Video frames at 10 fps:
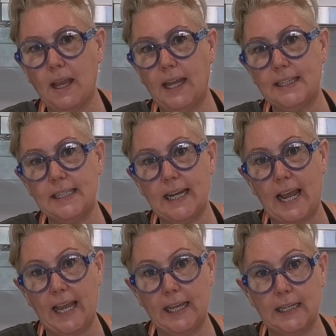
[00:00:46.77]
it's an
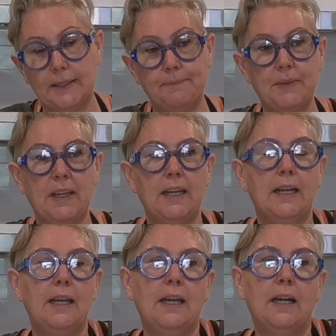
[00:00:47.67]
egg.
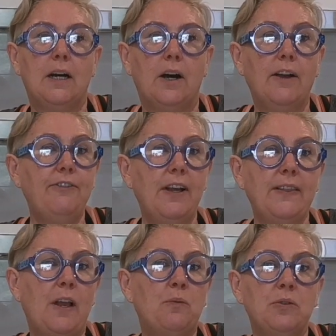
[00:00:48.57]
I find
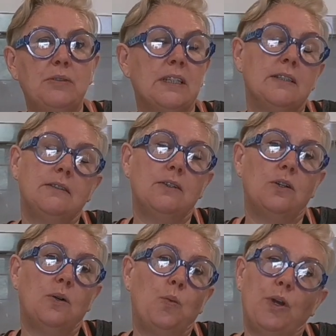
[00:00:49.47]
that rule doesn't
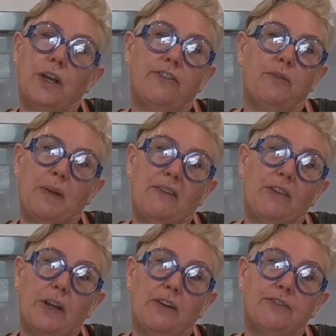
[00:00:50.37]
work for me
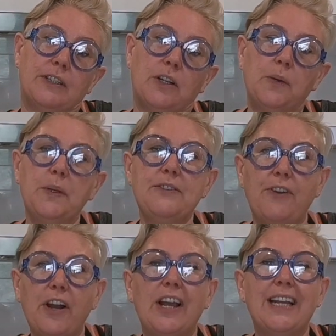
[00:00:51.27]
very often. I always
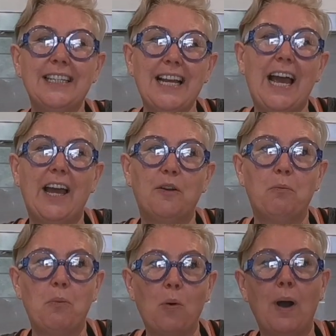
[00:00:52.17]
find I need to add
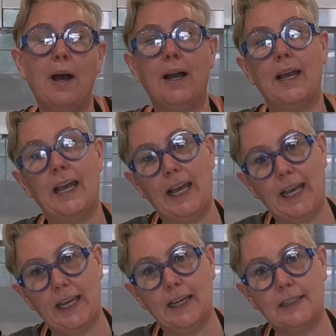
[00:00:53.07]
more
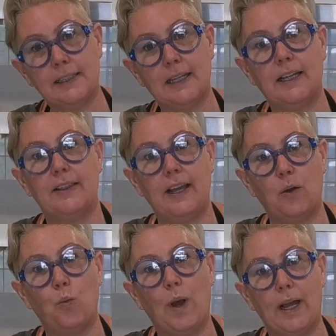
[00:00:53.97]
eggs
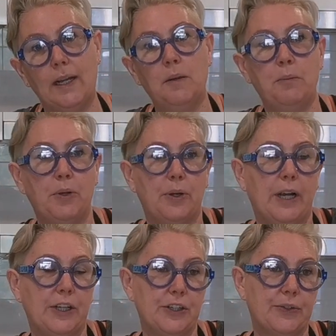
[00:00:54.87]
than one per
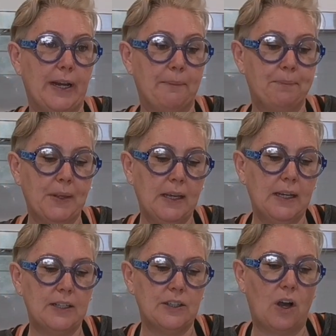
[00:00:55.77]
100 gram.
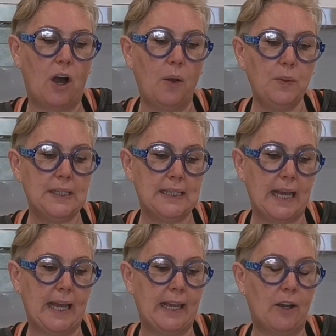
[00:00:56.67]
So I would
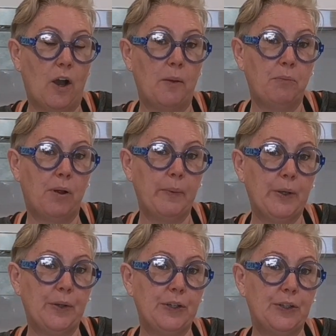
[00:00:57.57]
say I'm probably
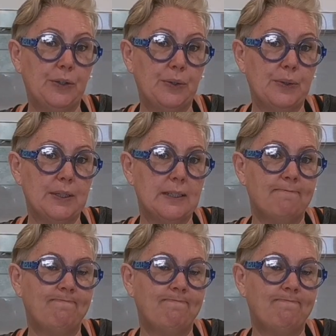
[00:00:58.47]
going to use,